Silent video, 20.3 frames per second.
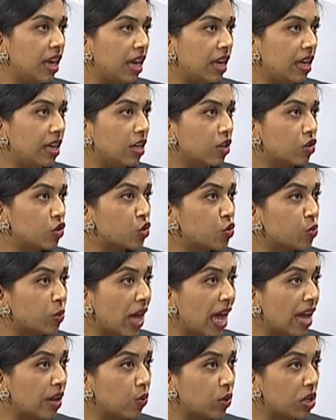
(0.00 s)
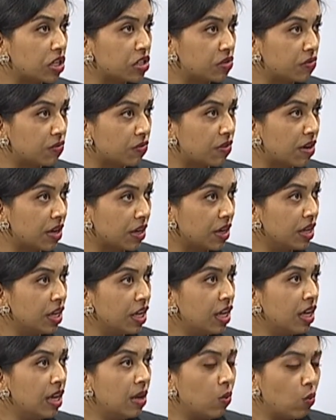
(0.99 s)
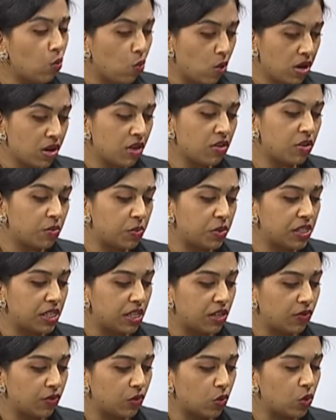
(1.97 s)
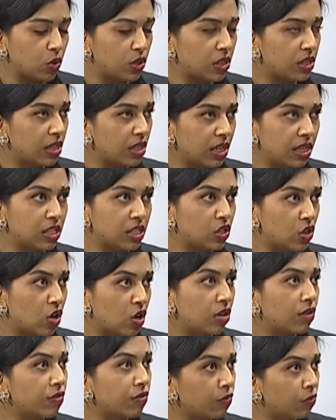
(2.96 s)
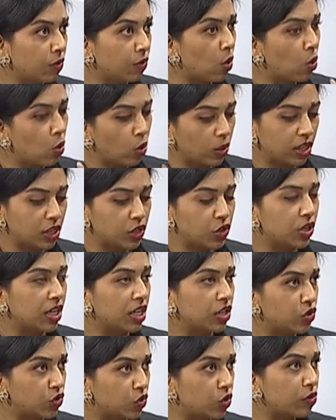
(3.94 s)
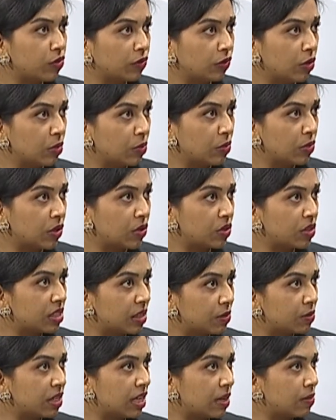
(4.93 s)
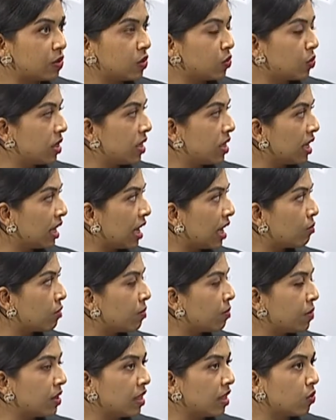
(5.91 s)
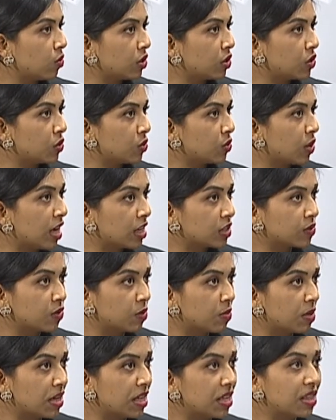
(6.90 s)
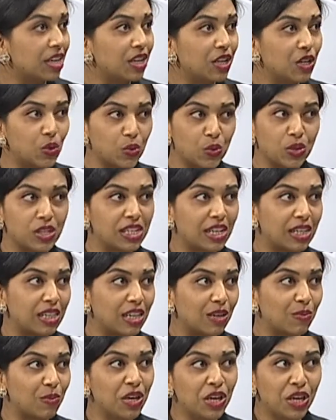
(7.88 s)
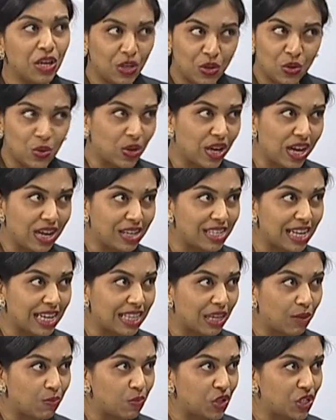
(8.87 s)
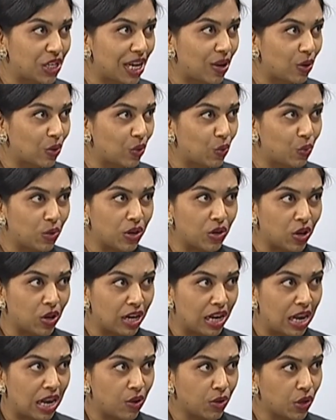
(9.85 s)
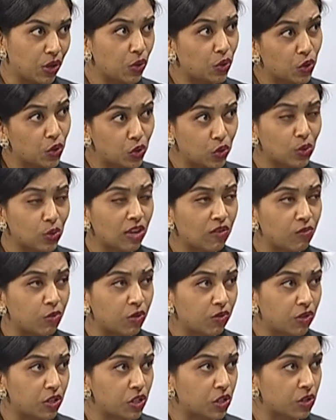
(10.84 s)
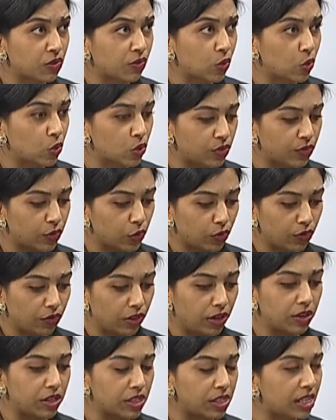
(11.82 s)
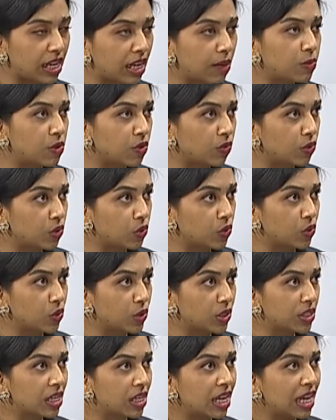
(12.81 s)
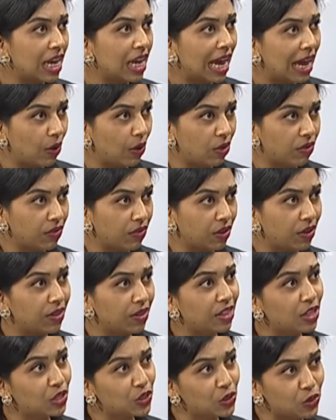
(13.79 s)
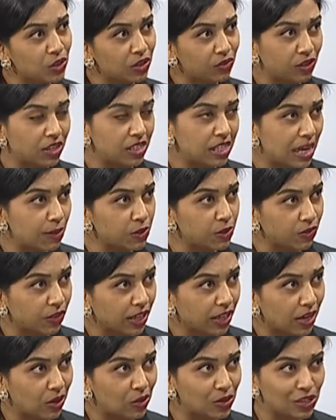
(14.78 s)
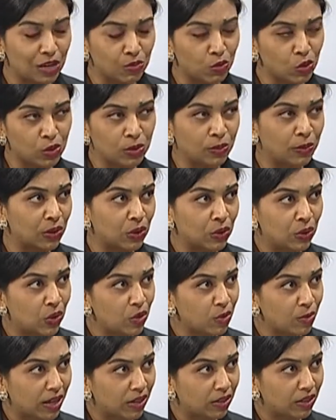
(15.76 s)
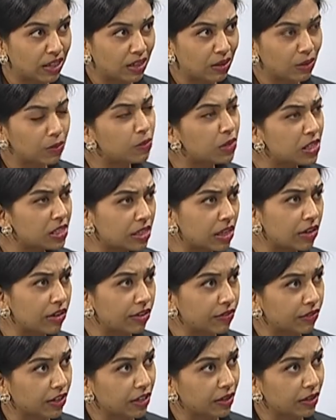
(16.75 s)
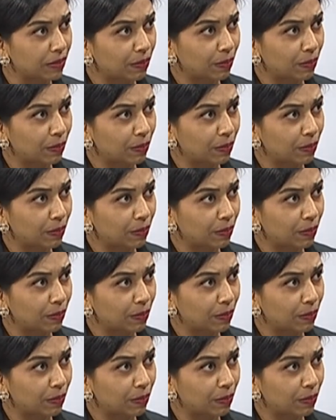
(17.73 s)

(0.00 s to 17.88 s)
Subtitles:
a superannuation fund, 100% of course is not all that you can draw from, because sometimes when they come up and they want to ask for money, then you would tell them you can't take that much out, we're not allowing you. You do have provisions, of course, for various types of withdrawals. However, there's two different types of accounts and most people don't know about that. Please clarify.